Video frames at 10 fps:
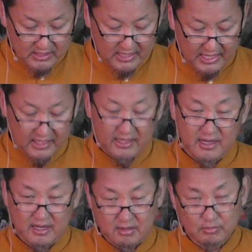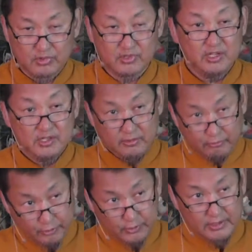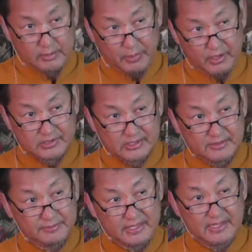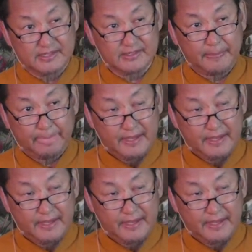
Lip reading: like armor for the positive things.